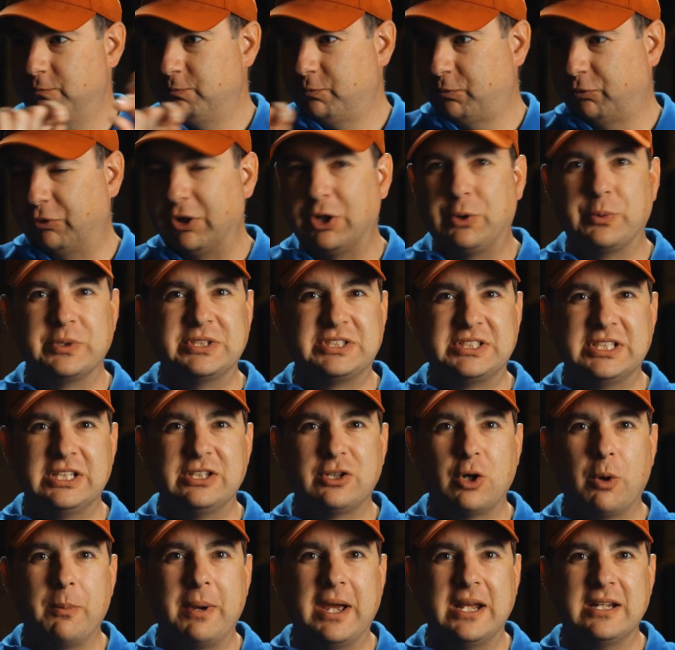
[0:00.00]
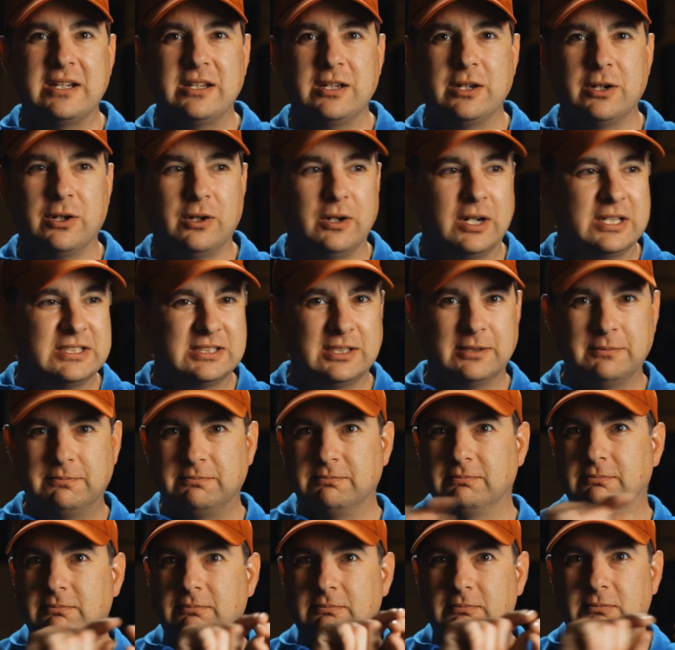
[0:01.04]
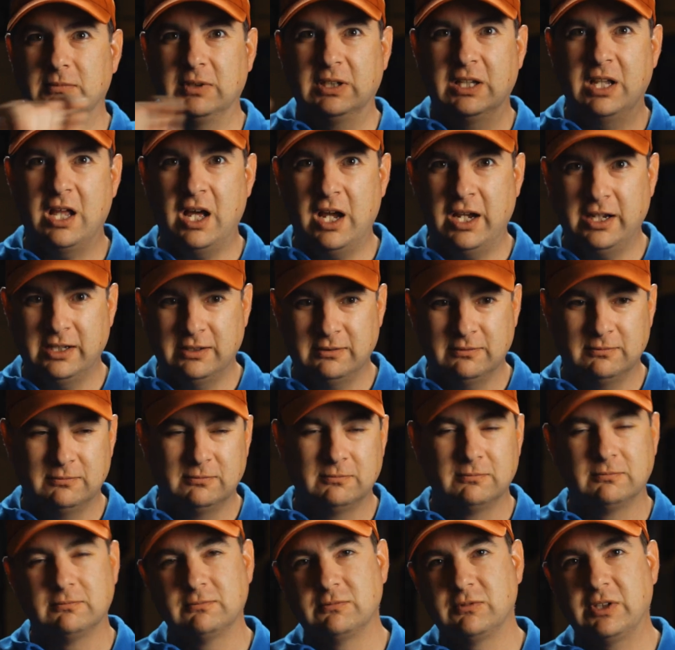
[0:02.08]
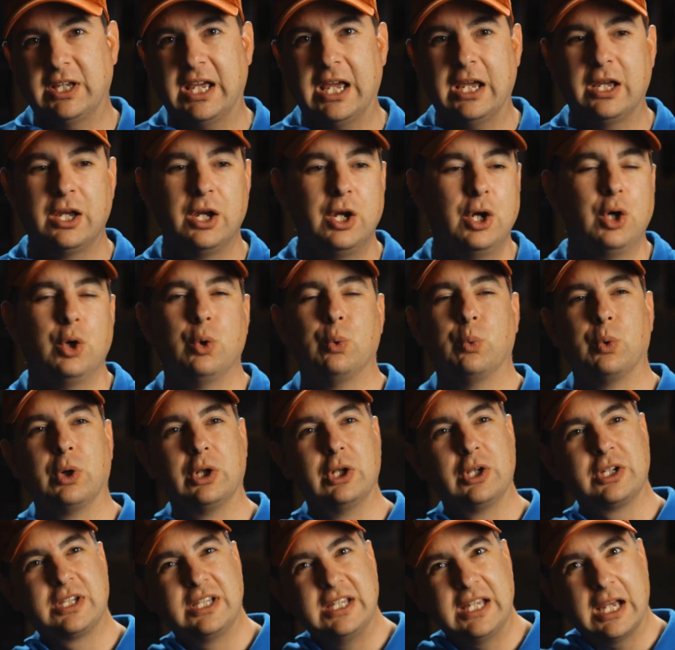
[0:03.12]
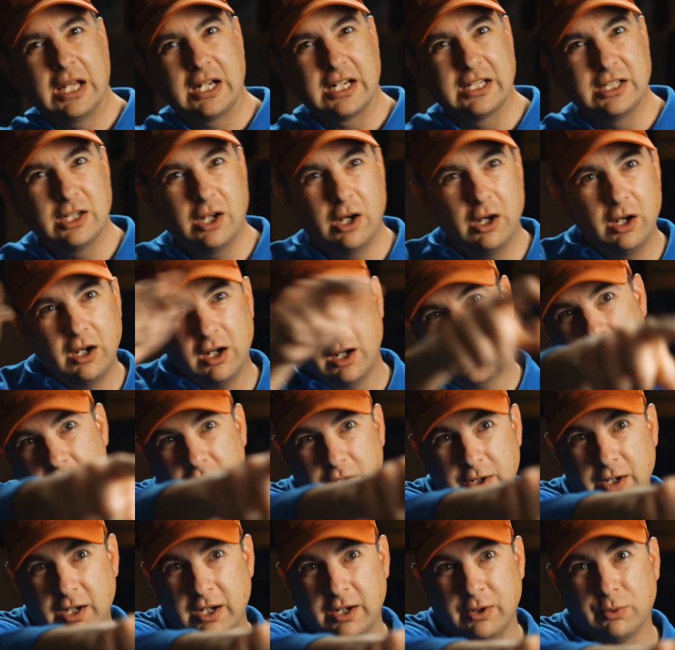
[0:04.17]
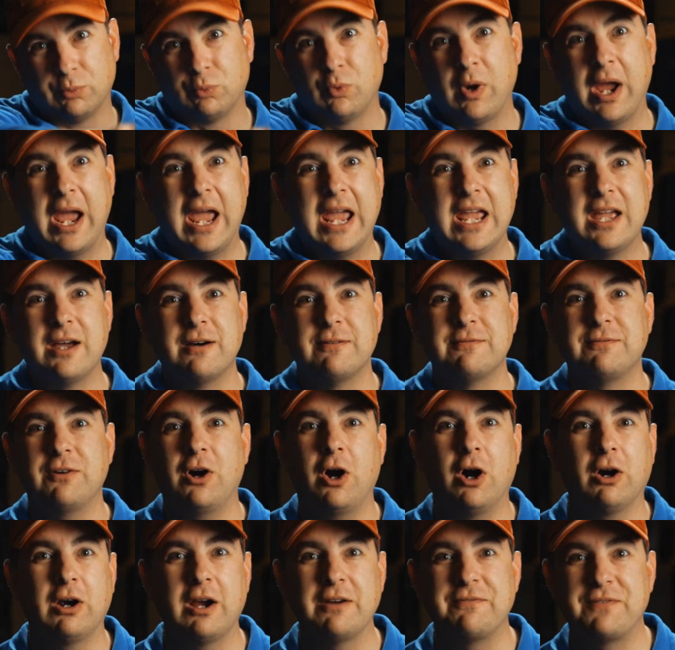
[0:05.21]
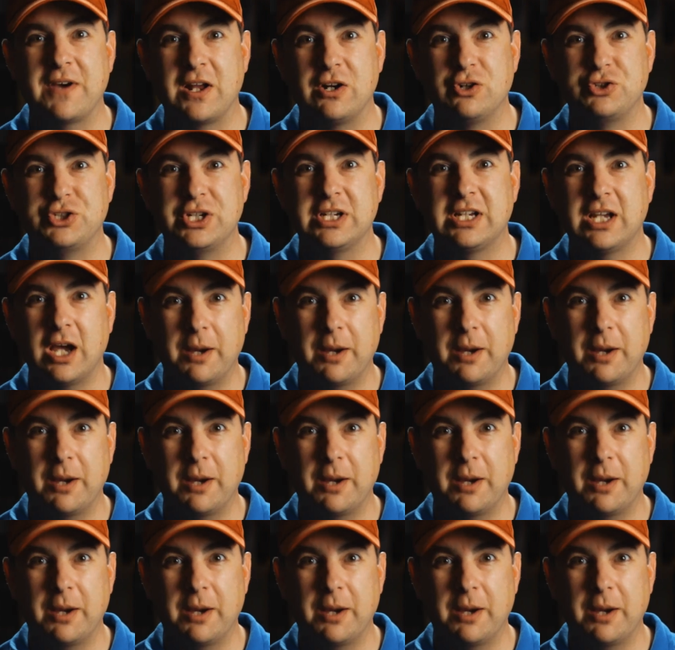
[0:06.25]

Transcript: frequency domain here as a line, okay? We're looking at an array of RF energy